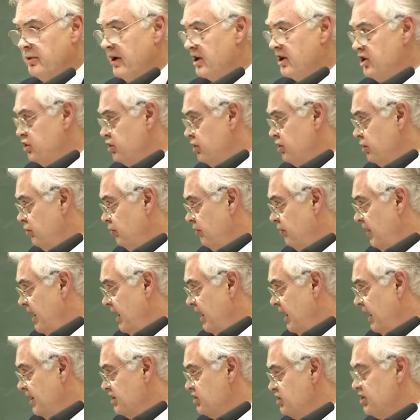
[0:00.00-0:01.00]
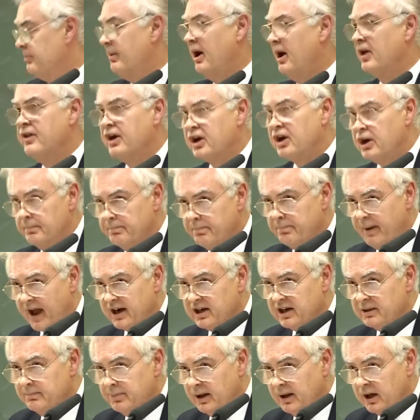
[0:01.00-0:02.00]
question raised about the
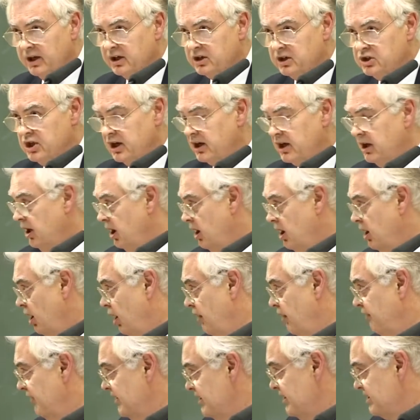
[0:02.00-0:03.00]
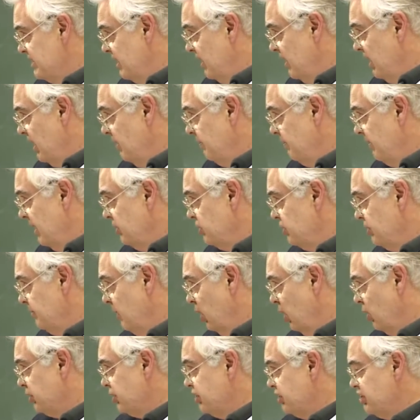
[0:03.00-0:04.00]
compatibility of Islam and
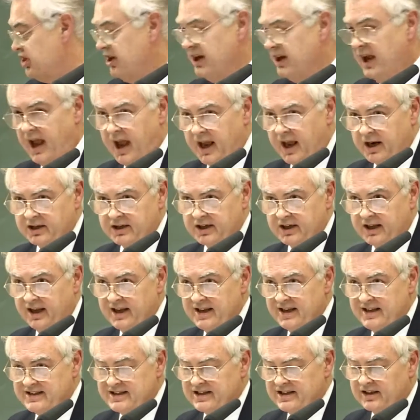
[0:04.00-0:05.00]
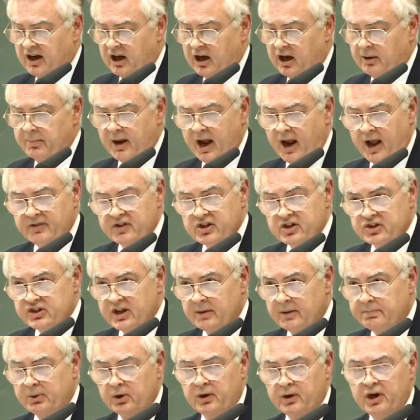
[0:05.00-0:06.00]
democracy, and Islam and the
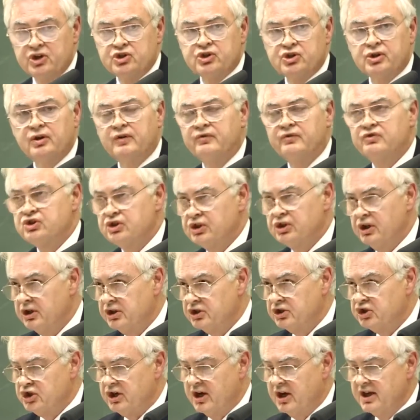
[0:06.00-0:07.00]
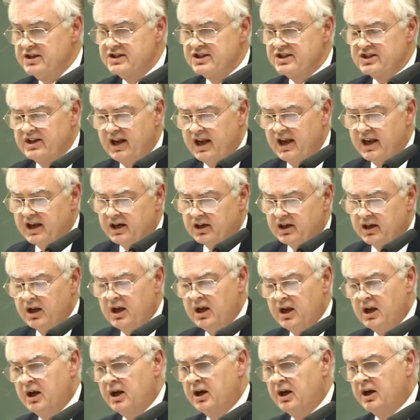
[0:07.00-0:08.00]
separation of church and state.
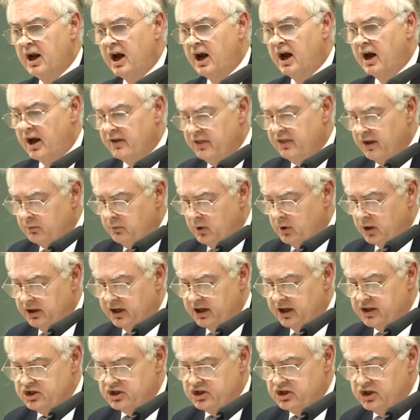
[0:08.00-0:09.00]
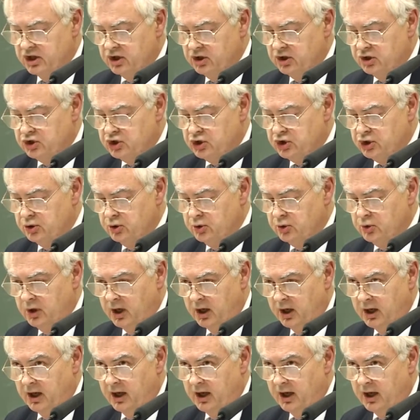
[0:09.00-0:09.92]
Now, I think one gets into